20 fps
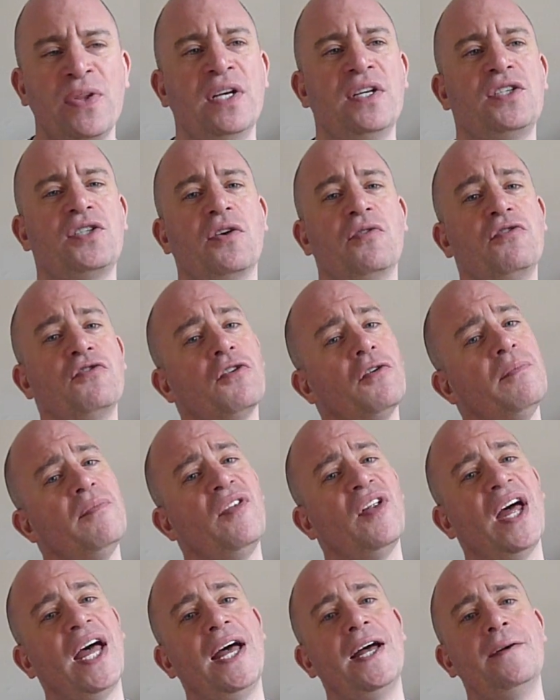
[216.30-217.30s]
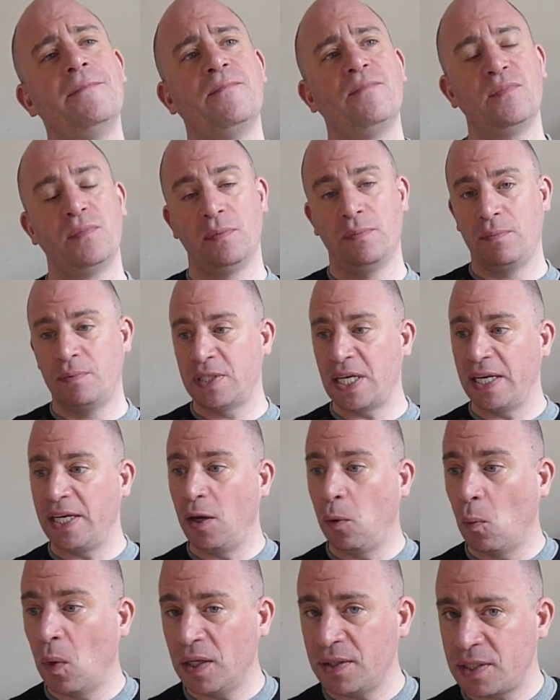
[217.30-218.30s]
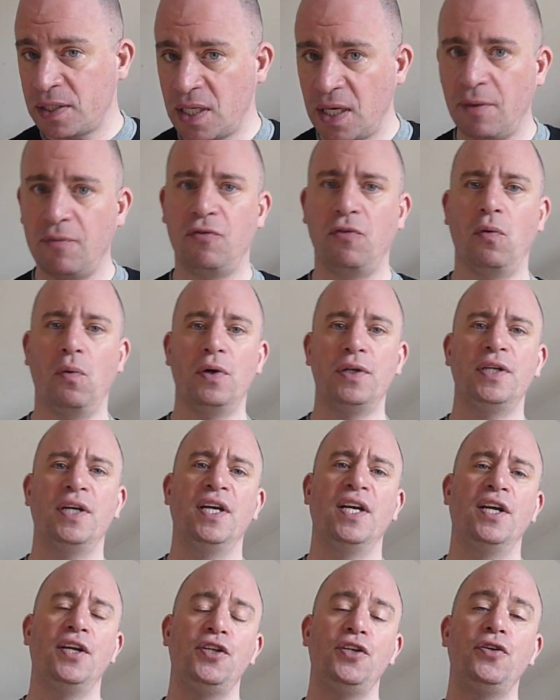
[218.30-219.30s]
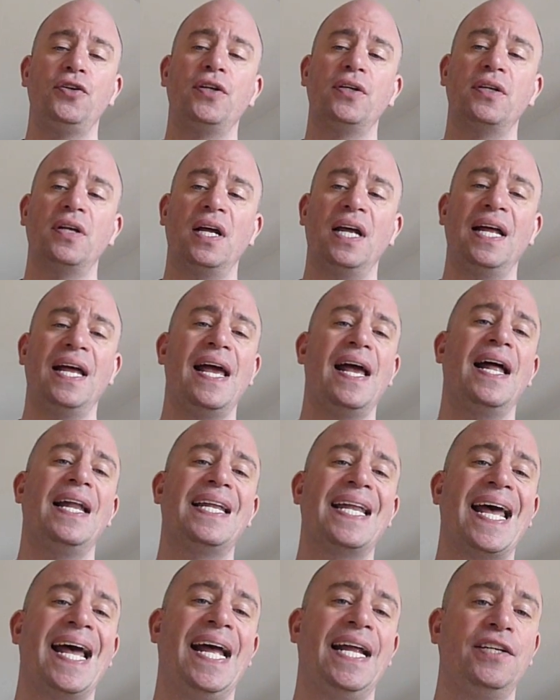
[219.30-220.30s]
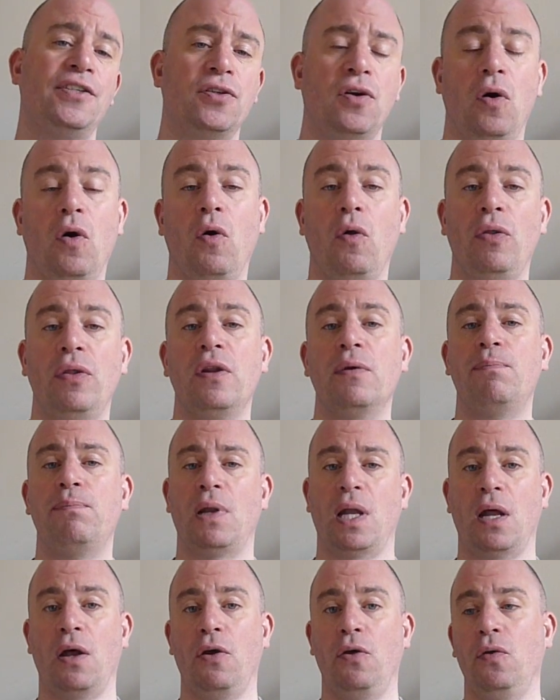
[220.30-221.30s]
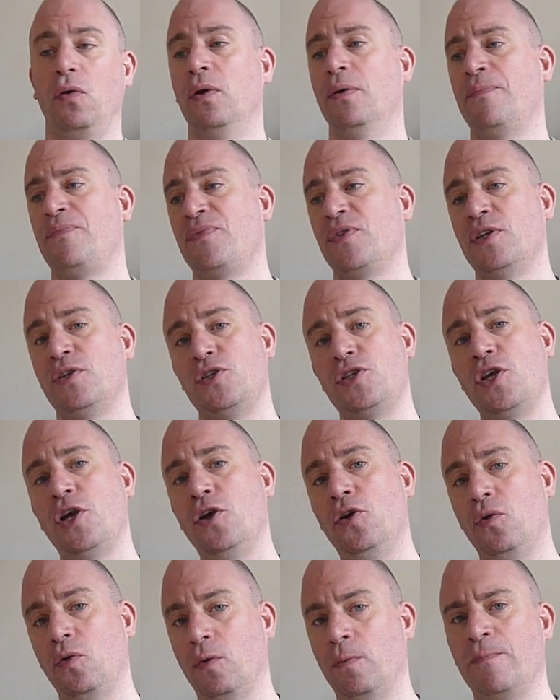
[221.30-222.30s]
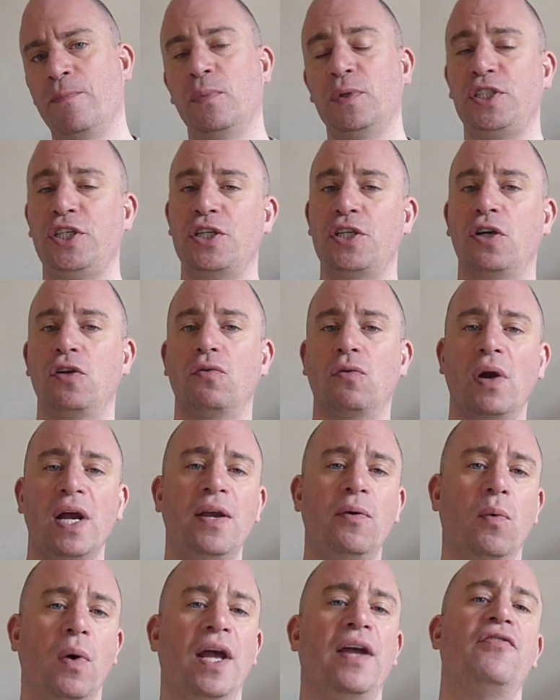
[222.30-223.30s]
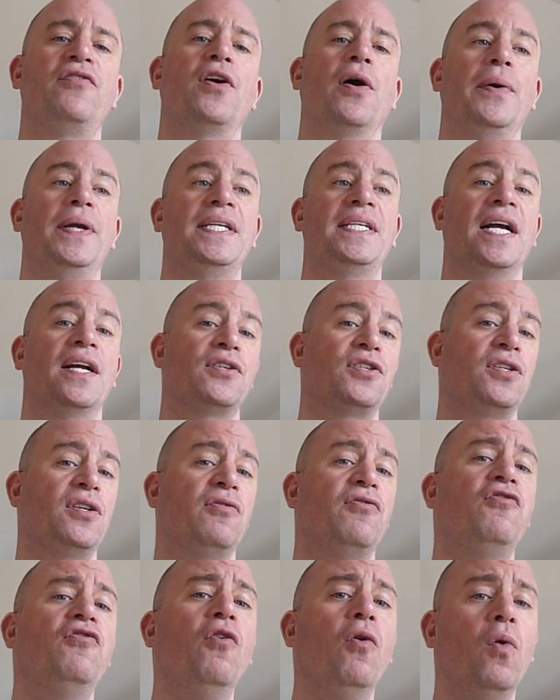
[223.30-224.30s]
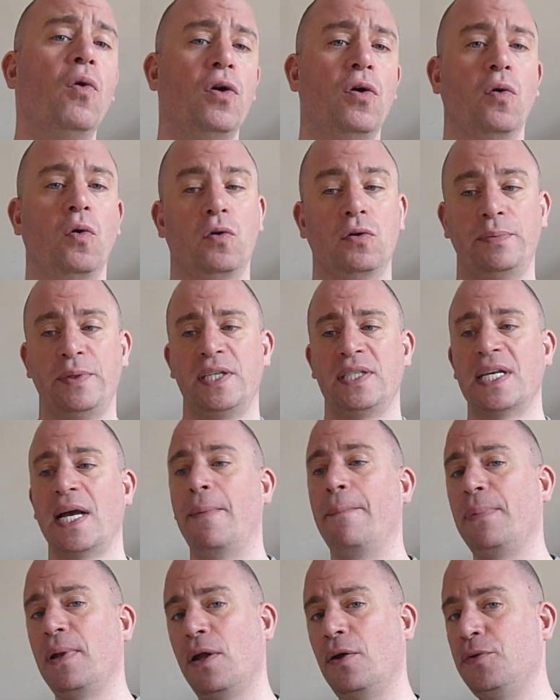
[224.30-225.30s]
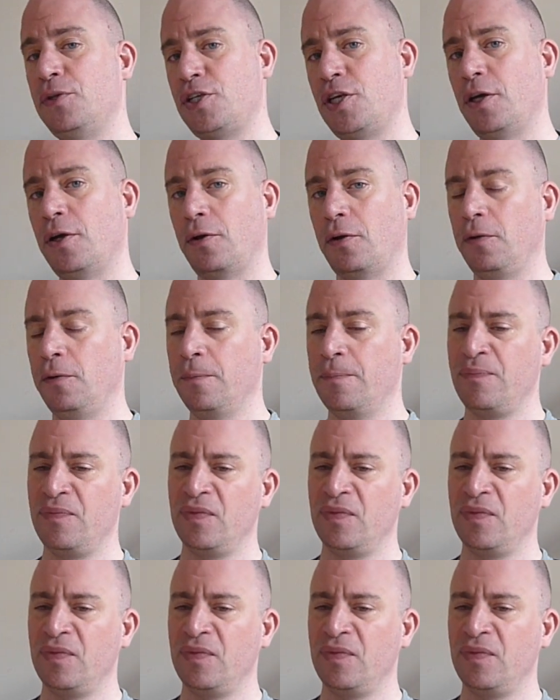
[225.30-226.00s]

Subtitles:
So from there, taking one step forward, you could land on the blow 2, which is a great way of going down to the 4 chord, because that blow 2,